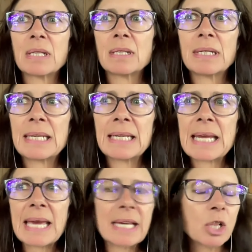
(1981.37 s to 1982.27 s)

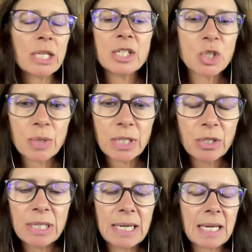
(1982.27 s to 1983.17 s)
ankle injury, you
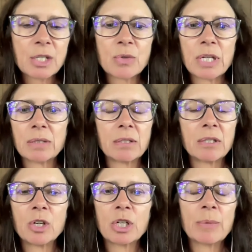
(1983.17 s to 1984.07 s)
need an x-ray,
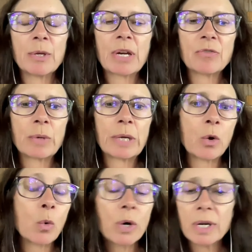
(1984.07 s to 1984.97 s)
and you're going to be around for a while.
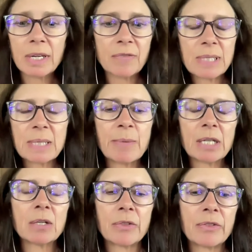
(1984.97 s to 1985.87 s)
Or if it's a
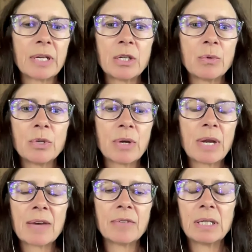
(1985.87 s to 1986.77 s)
medical thing, you're
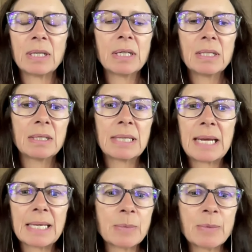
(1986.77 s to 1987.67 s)
having an
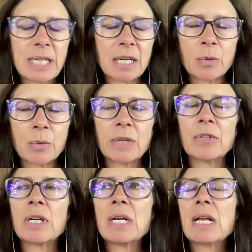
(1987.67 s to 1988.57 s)
asthma attack or
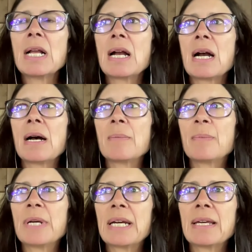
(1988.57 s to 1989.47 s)
whatever.
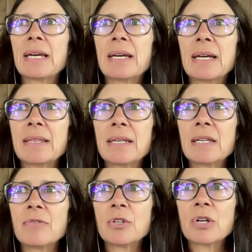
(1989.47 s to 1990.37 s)
But I think
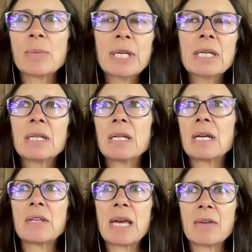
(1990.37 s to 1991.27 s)
if you're coming in
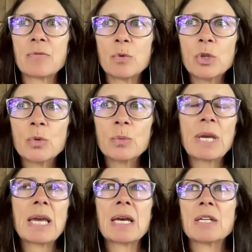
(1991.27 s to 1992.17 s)
and they have room
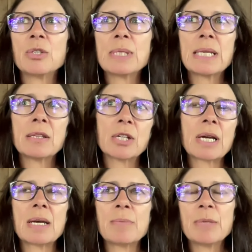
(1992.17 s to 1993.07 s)
and you say, look,
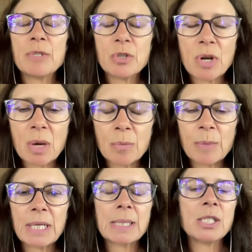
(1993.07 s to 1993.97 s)
I'm
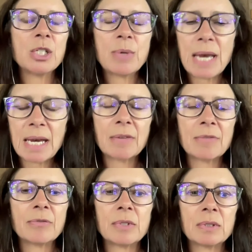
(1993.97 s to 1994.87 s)
immunocompromised, do you
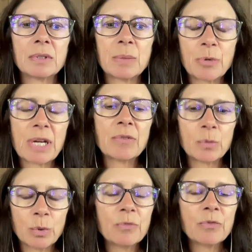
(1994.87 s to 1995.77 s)
have a private
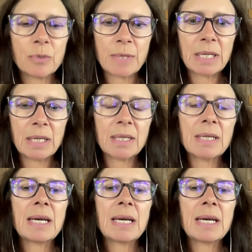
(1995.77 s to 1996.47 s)
room for me?